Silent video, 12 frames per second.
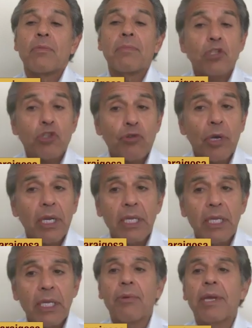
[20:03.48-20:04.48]
We've been
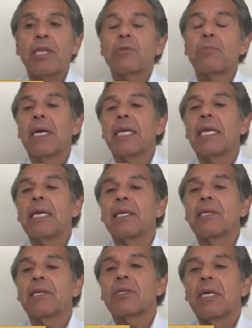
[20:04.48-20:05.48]
struggling to raise
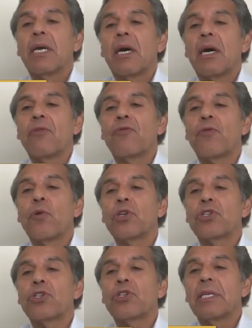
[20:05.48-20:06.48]
money. It's
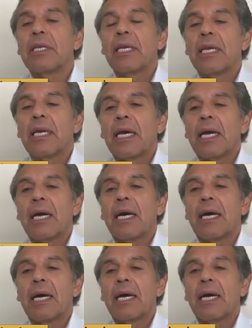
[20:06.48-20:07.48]
unfortunate
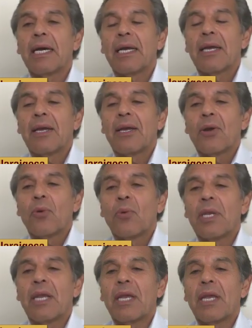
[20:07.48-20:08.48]

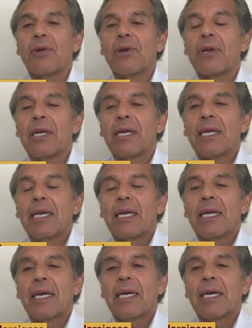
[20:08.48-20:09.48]
whenever
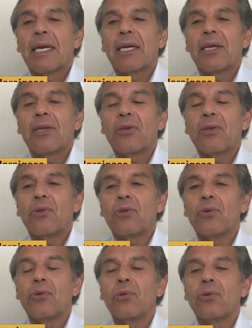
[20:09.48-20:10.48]

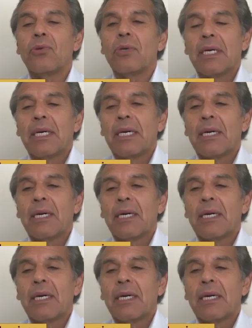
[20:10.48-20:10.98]
you